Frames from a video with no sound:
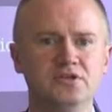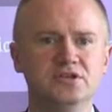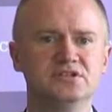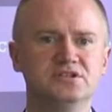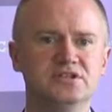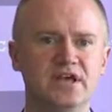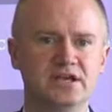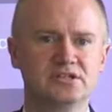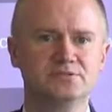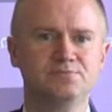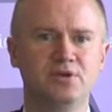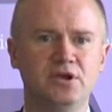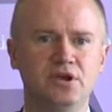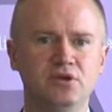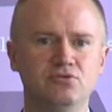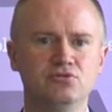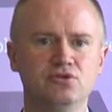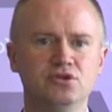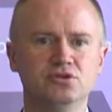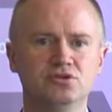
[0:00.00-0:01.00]
this next
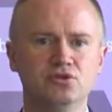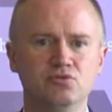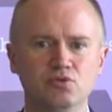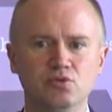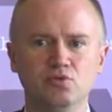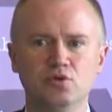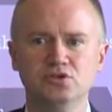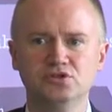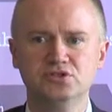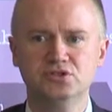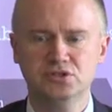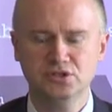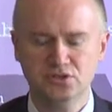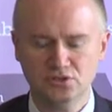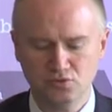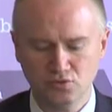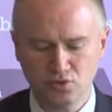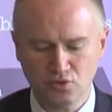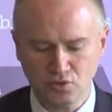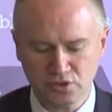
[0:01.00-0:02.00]
period that we want
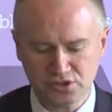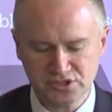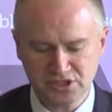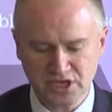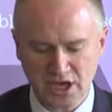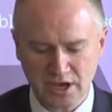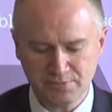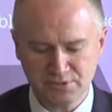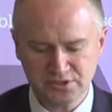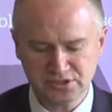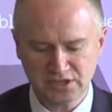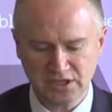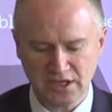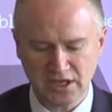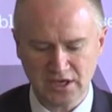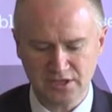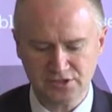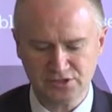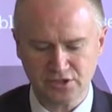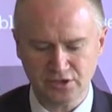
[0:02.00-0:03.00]
to
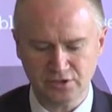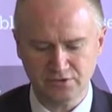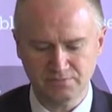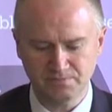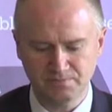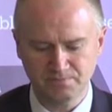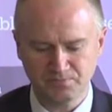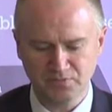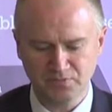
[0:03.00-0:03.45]
capitalise on.